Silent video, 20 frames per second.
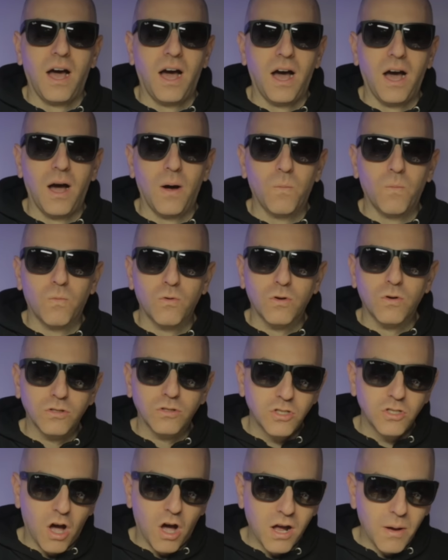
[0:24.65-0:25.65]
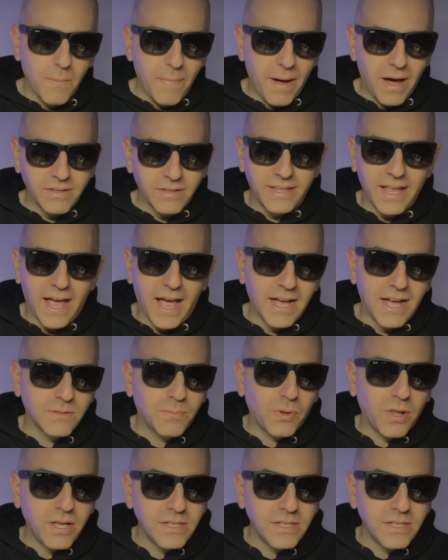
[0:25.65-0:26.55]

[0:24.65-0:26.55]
We'll talk about that.